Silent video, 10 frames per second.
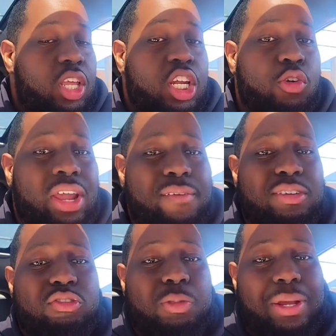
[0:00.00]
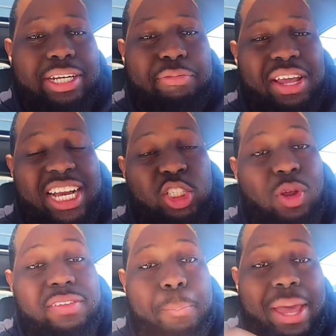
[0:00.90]
The Ravens respect the fact that you
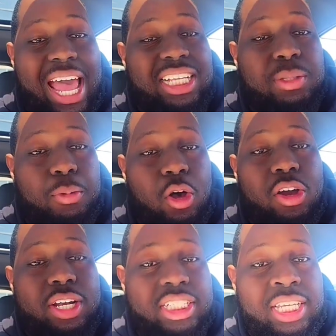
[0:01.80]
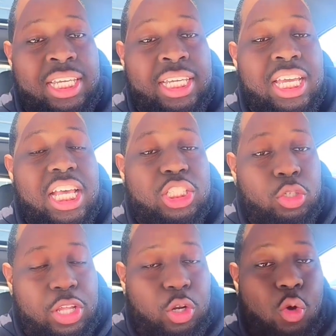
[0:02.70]
have to pass the ball in this league, so
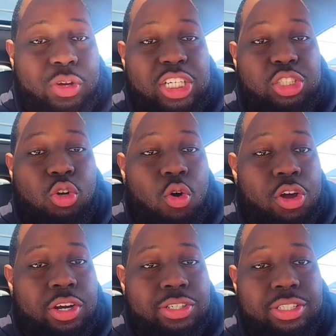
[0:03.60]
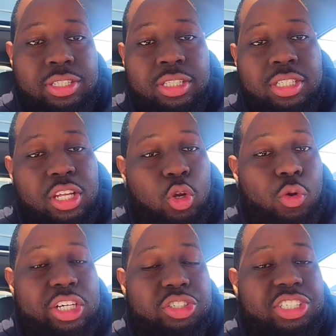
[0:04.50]
they'll go get your corners, they'll go
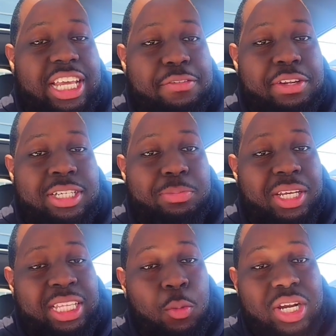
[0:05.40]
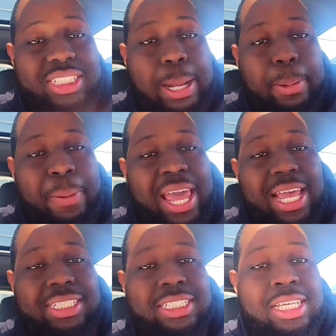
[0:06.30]
get your safeties because they want to stop the
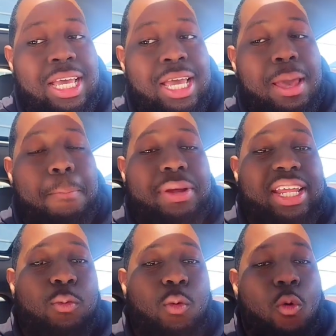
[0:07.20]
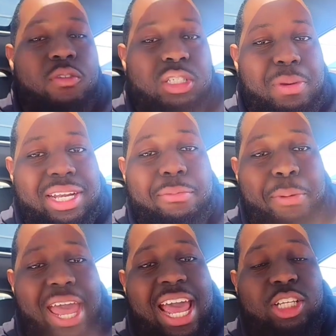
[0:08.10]
pass. But they won't respect the
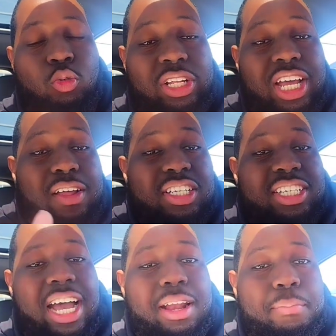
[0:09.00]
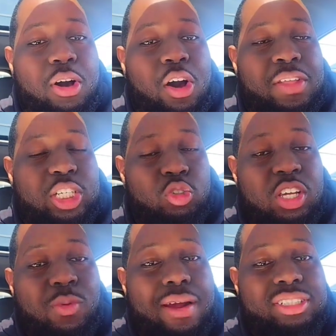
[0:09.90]
pass on the other side of the ball that you need
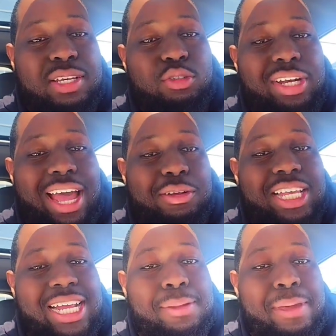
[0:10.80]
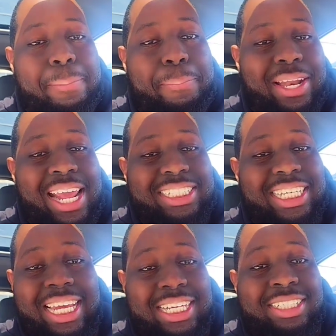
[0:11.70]
wide receivers on the outside to make plays
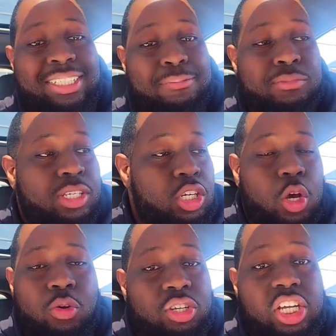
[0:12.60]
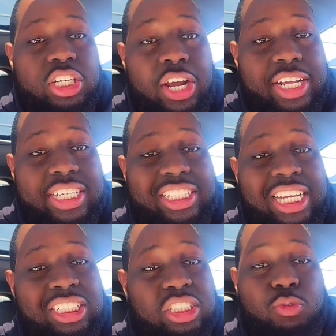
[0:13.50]
against, you know, your Darius Slay,
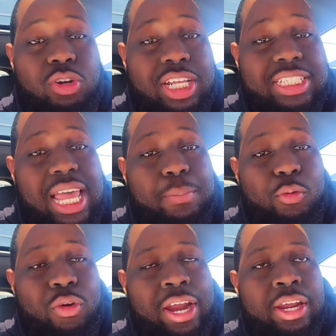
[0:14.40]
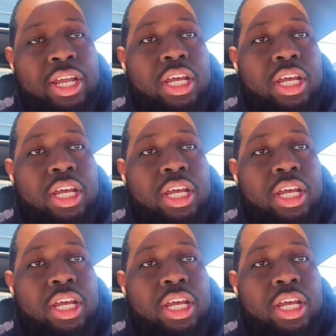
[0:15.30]
just for an example, right?